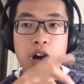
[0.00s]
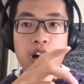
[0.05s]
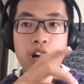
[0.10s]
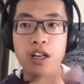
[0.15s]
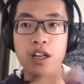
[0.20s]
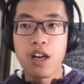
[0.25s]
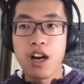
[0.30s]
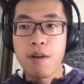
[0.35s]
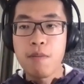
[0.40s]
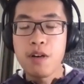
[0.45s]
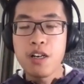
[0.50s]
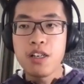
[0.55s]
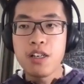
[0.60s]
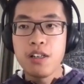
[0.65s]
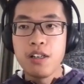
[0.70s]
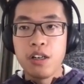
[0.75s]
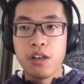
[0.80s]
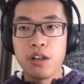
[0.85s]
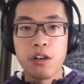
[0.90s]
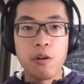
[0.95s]
gamma
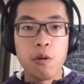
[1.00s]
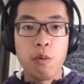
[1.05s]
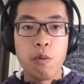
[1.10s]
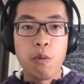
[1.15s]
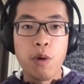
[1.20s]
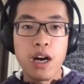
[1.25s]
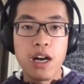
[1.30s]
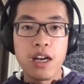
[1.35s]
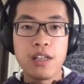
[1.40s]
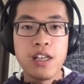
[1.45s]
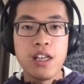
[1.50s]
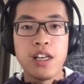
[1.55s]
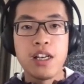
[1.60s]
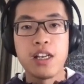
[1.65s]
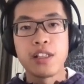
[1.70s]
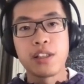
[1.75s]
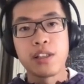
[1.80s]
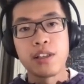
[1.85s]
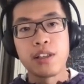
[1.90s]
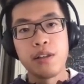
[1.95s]
or Y
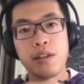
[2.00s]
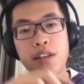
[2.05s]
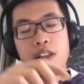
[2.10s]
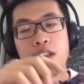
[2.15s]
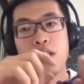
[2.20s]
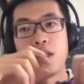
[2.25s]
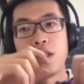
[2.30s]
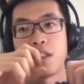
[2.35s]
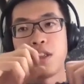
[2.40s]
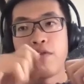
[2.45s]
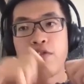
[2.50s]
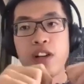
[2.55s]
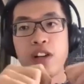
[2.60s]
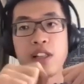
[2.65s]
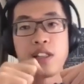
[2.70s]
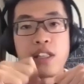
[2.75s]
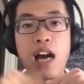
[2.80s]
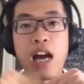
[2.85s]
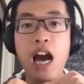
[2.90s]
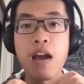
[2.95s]
is the
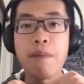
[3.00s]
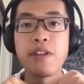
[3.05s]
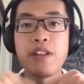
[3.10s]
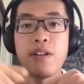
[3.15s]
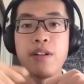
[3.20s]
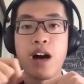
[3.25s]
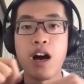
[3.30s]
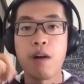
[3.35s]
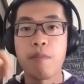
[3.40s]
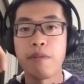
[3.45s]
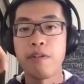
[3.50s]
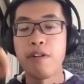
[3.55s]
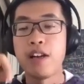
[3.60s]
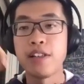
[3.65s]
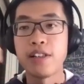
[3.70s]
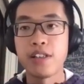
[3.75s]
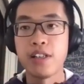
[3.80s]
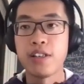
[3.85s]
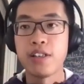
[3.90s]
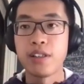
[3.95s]
different types of
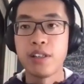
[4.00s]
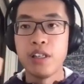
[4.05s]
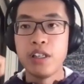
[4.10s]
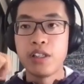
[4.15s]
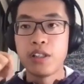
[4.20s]
operators.